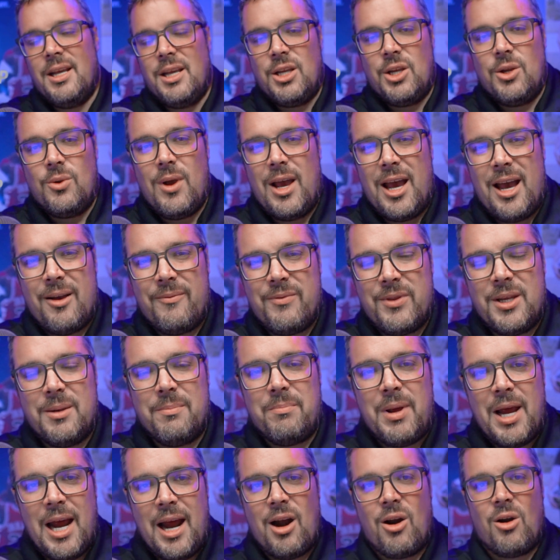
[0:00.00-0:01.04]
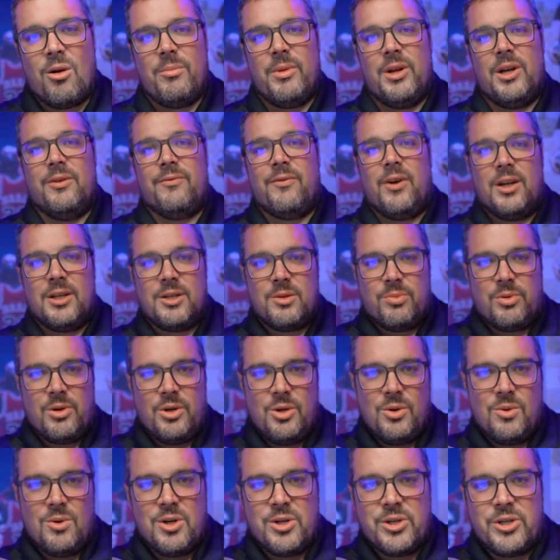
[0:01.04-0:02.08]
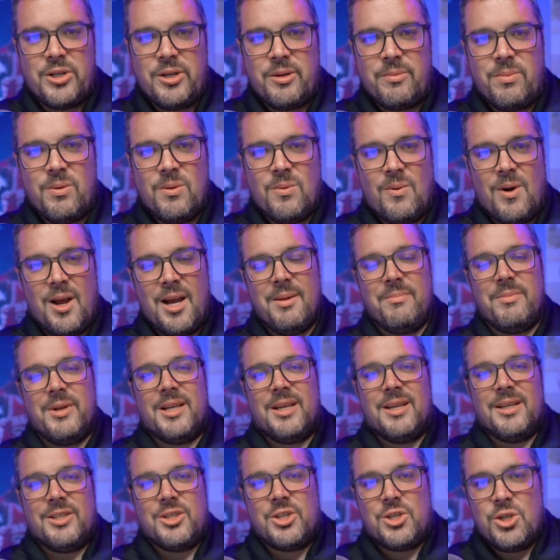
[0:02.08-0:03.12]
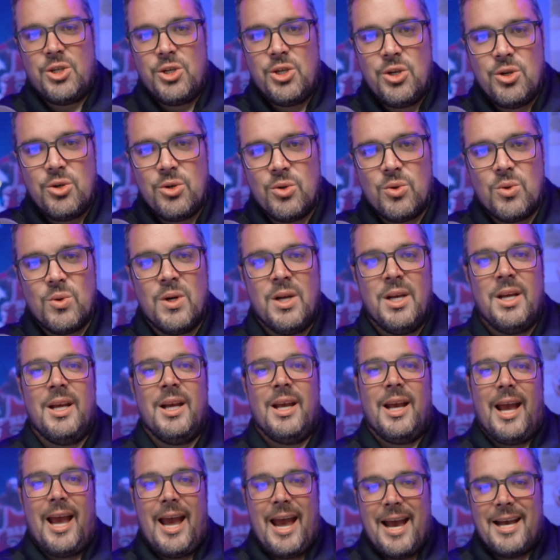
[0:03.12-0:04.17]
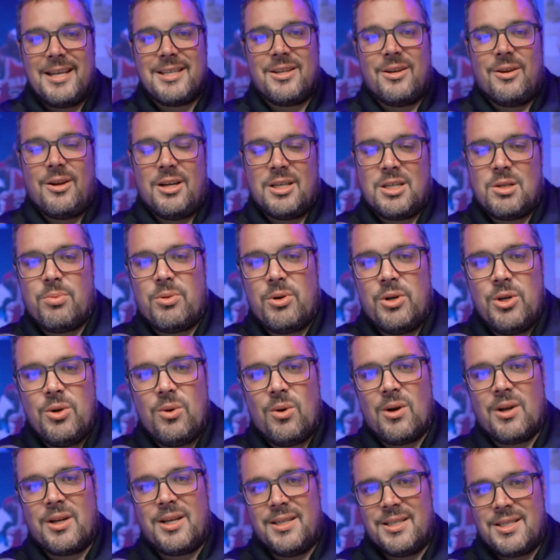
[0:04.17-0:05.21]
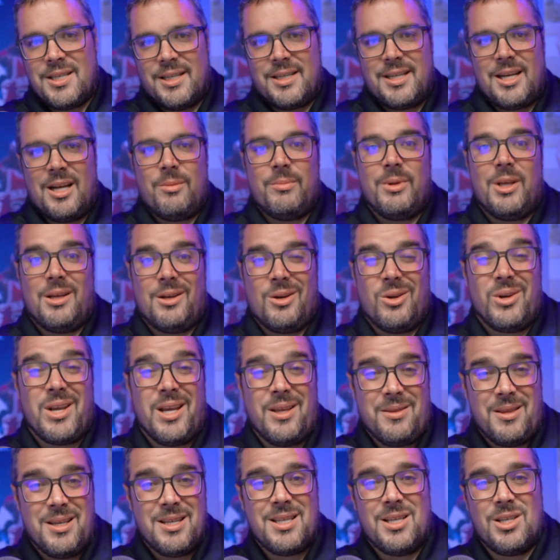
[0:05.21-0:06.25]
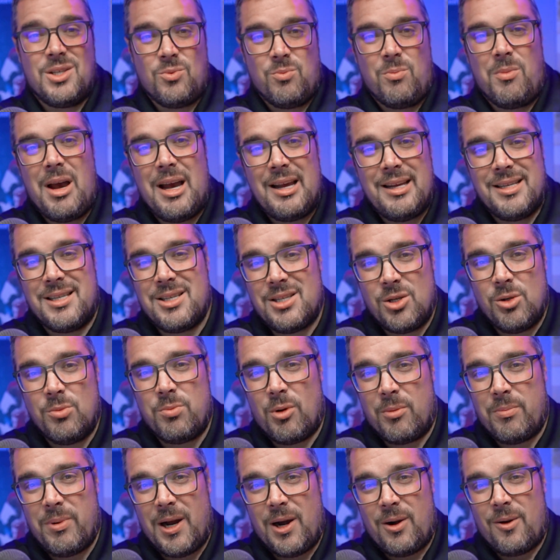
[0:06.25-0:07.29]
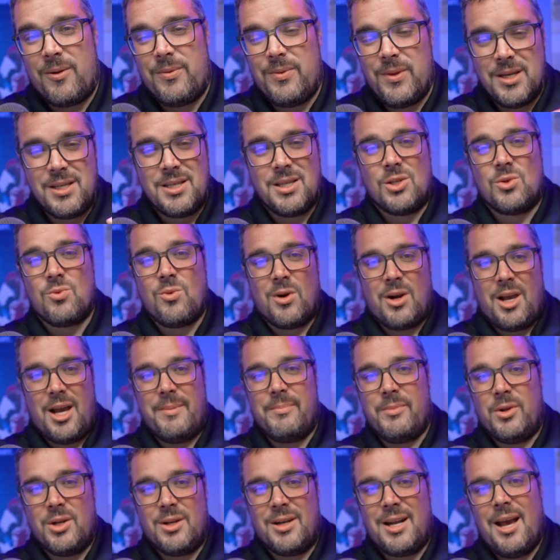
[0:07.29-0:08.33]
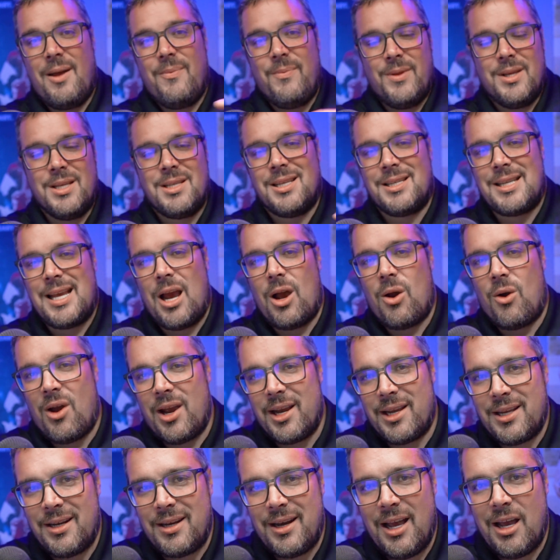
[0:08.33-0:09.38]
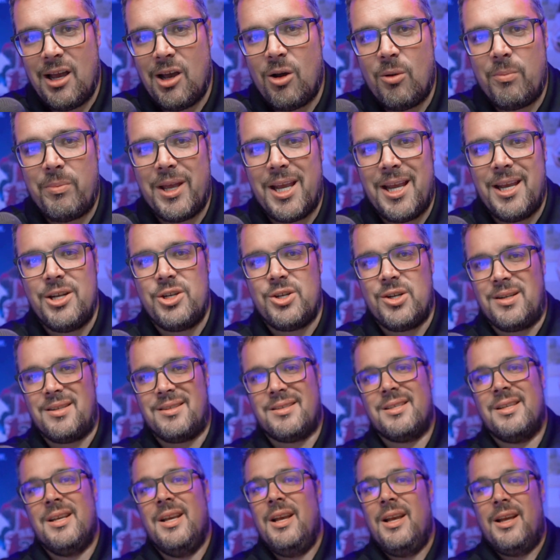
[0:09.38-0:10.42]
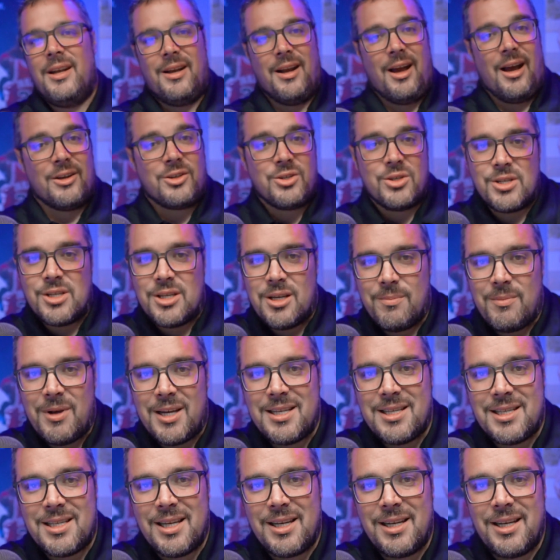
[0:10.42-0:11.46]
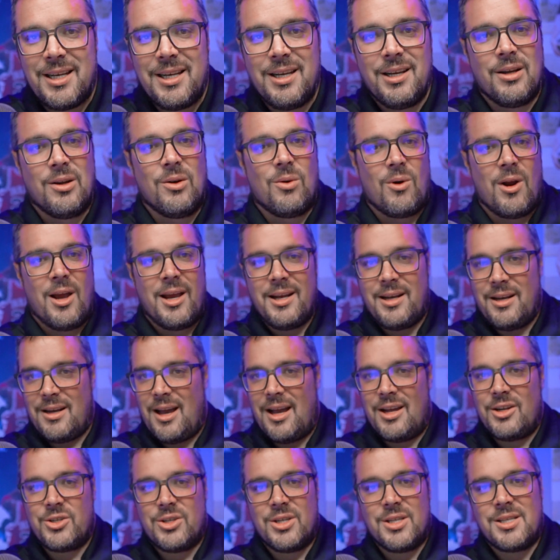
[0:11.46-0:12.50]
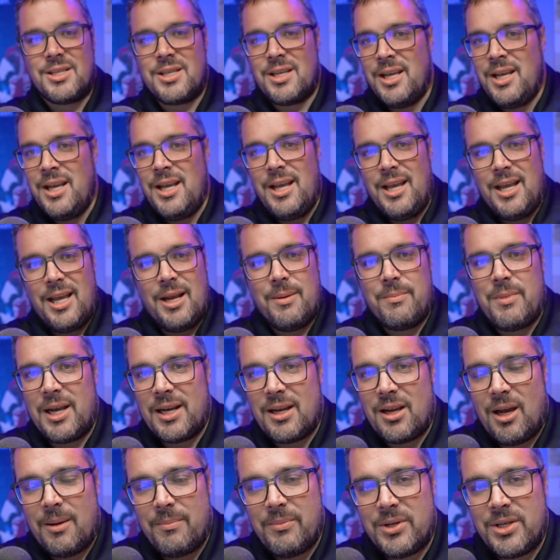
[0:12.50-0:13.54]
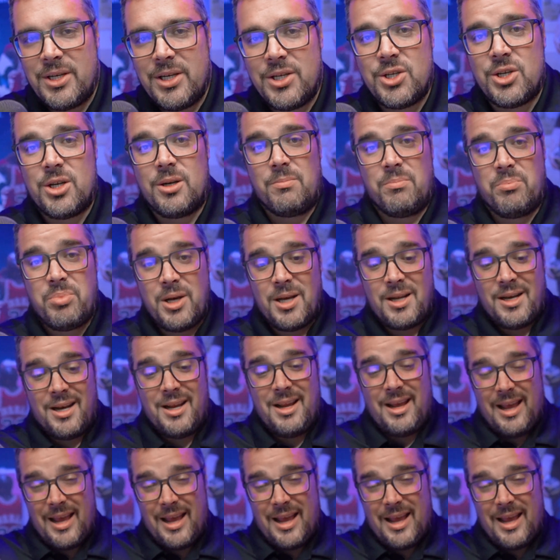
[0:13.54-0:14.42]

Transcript: you have the empowerment of entrepreneurship, right? Because you, as an entrepreneur, can sit down and be like, okay, this is my superpower. This is what I'm good at, and this is how I can help agents, not just in my city, right? Not just in my competition, but